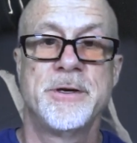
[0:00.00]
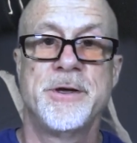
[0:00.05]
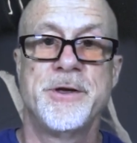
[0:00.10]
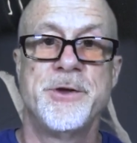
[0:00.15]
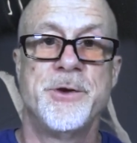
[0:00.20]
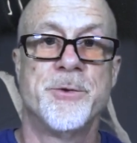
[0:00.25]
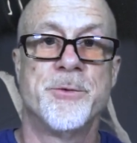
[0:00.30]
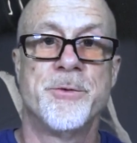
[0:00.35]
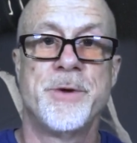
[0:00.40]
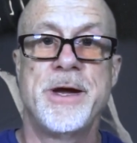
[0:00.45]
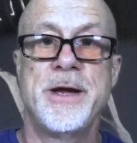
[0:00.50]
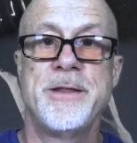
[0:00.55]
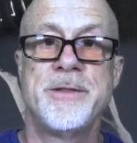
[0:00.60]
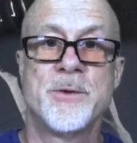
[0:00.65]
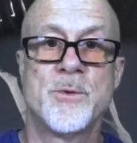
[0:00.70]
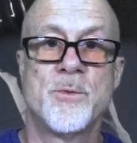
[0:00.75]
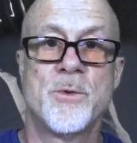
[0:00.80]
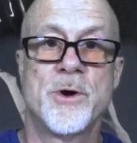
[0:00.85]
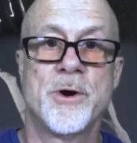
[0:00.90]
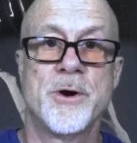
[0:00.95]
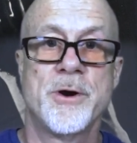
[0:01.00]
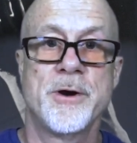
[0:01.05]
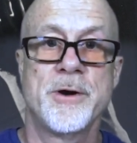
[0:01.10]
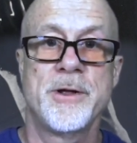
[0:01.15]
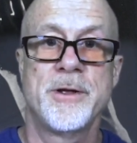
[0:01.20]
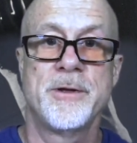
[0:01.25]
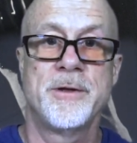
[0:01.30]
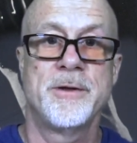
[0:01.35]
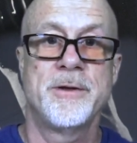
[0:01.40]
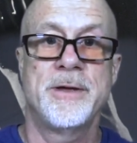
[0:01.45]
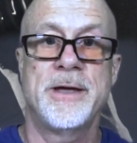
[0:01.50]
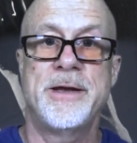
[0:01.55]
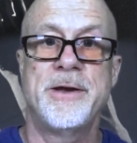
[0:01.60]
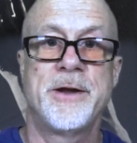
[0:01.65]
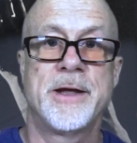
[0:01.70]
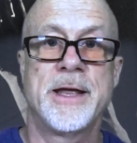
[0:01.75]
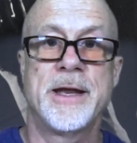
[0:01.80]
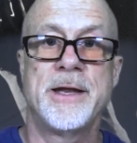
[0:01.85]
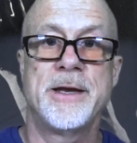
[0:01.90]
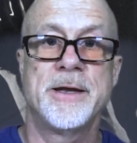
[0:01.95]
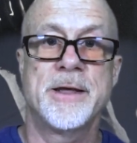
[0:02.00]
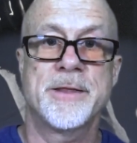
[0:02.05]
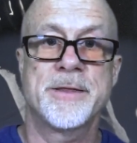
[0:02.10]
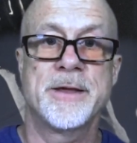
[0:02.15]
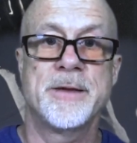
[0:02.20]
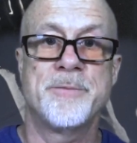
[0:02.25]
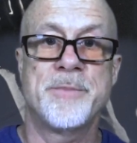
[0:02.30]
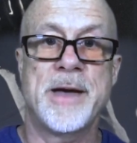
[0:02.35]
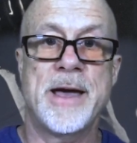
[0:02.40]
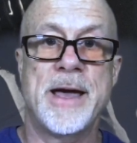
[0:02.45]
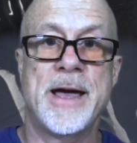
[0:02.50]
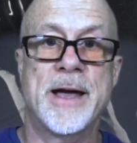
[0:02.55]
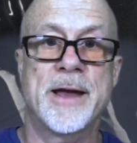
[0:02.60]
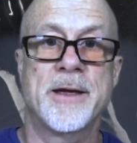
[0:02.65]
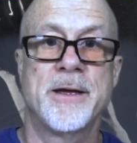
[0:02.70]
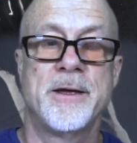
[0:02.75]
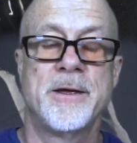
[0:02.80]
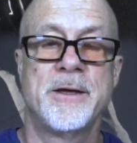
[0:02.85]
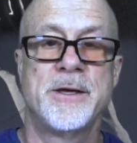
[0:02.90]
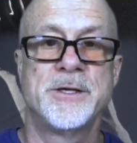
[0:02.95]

you're reading the word, and you're getting nothing back.